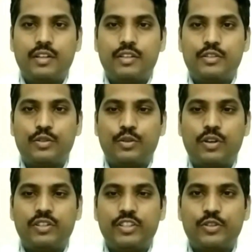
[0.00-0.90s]
So
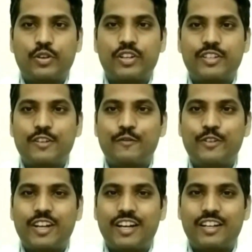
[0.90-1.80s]
on this occasion
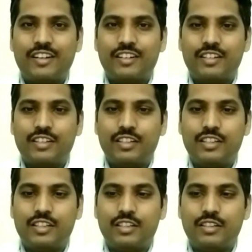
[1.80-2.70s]
we are
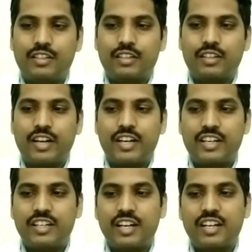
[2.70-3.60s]
uh,
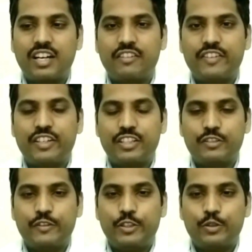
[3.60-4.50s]
creating dental
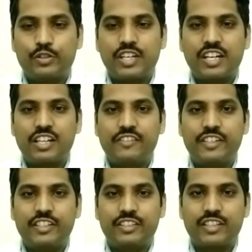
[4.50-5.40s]
awareness videos, dental
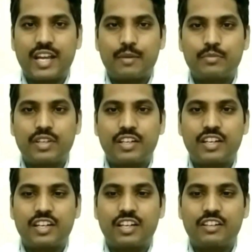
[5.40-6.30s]
awareness camps and
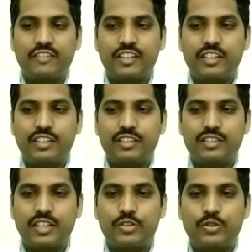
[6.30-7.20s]
dental
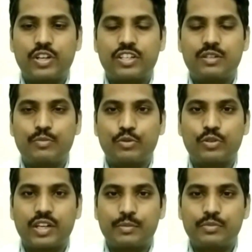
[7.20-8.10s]
awareness education
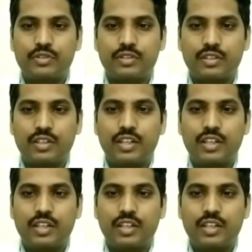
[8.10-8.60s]
programs uh,